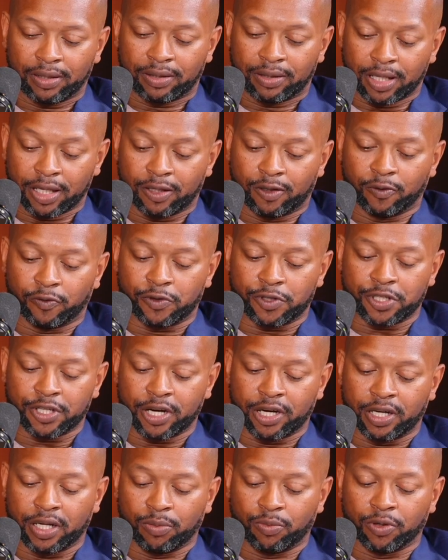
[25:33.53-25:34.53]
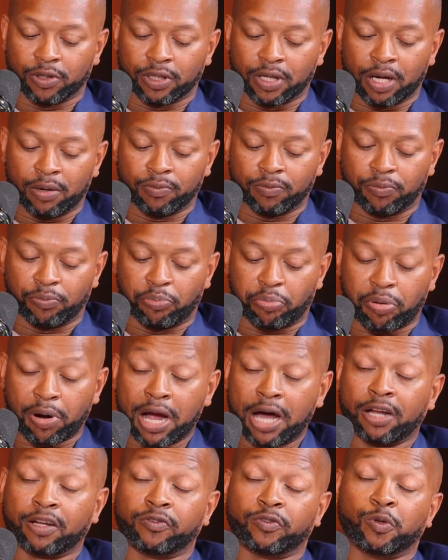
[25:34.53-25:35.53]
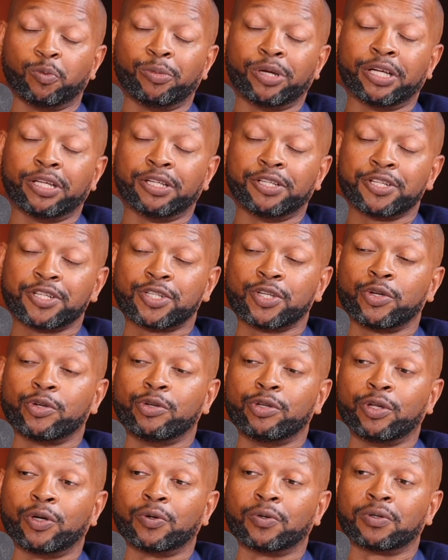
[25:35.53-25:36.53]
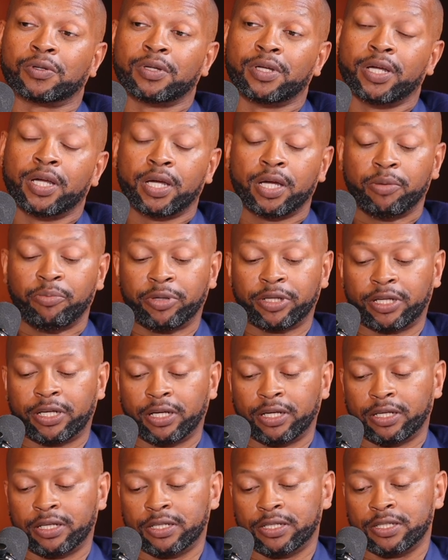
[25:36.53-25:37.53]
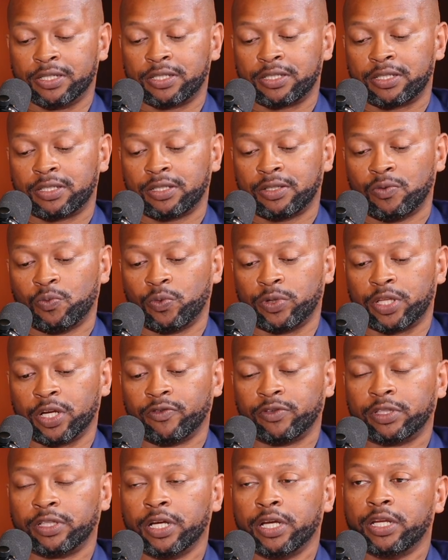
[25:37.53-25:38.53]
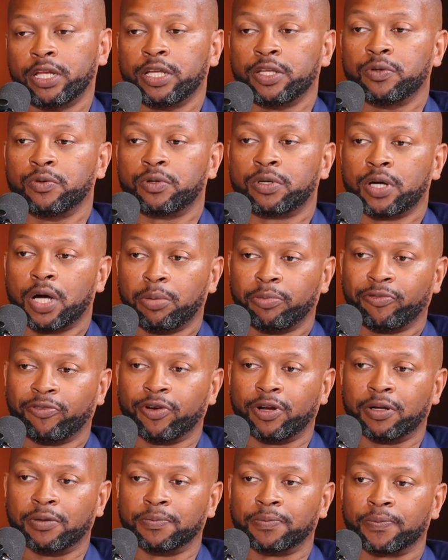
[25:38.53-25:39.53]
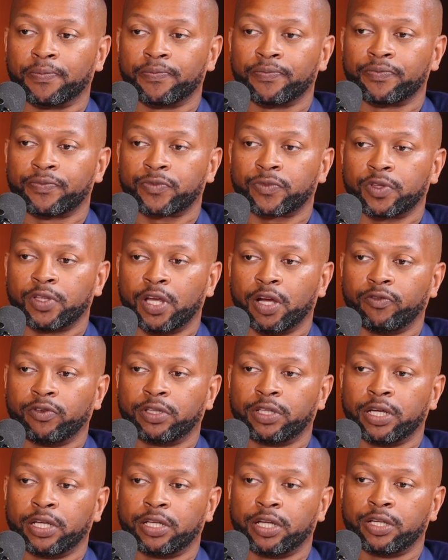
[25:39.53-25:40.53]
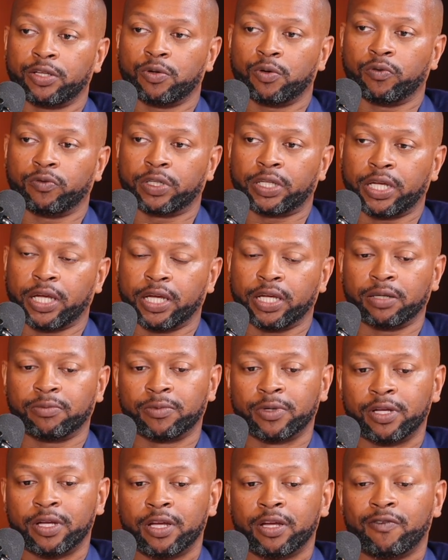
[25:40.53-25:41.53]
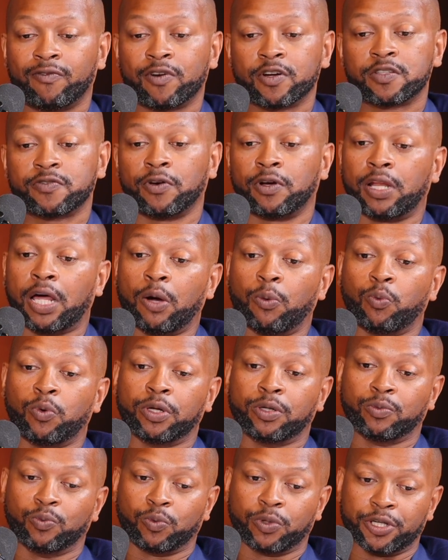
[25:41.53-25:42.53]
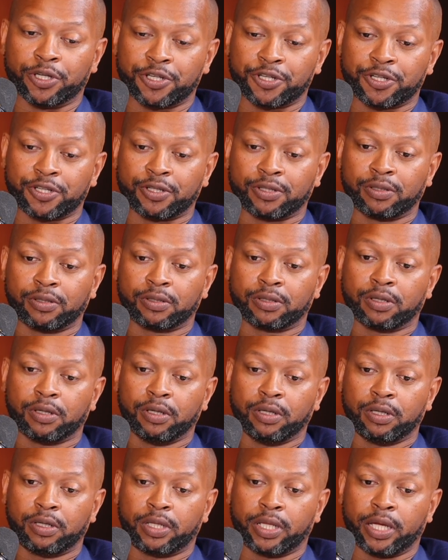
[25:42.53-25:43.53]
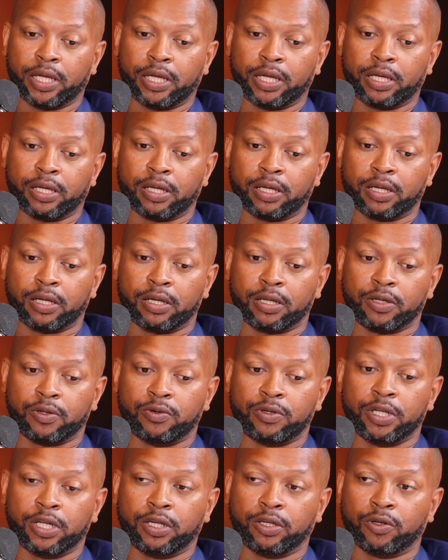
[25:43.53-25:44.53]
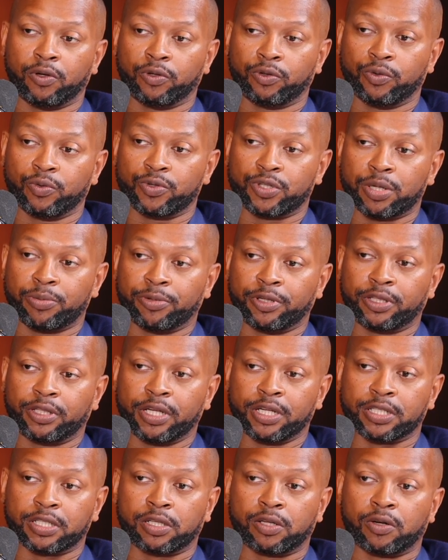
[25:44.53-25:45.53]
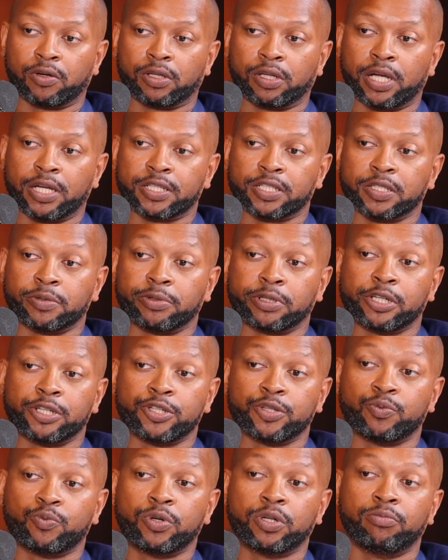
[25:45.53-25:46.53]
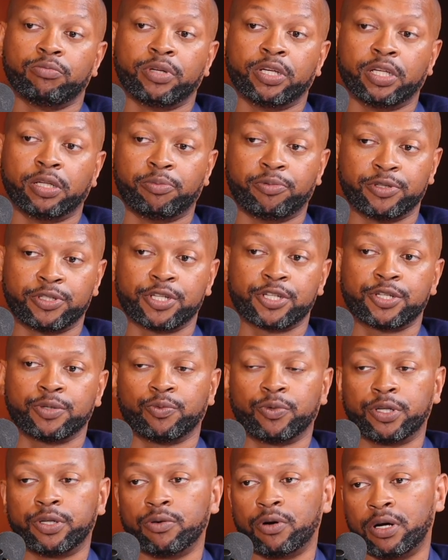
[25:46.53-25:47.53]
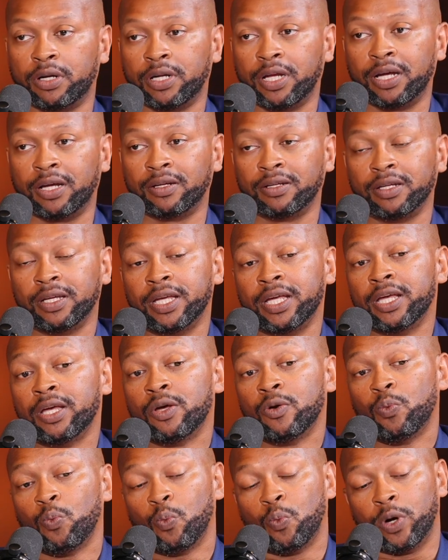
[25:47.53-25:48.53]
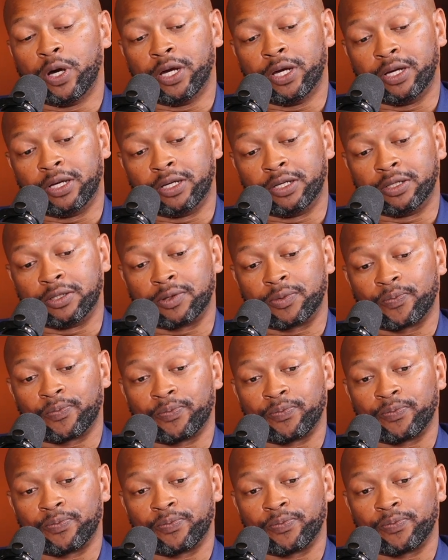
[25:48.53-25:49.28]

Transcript: Thank you for sharing that, brother. I'm proud of you, man, just so you know, because with everything that you come from, everything that you overcame, first of all, I wouldn't wish that you didn't go through some of the things and learn the lessons, because you wouldn't be in the position where you are now, where,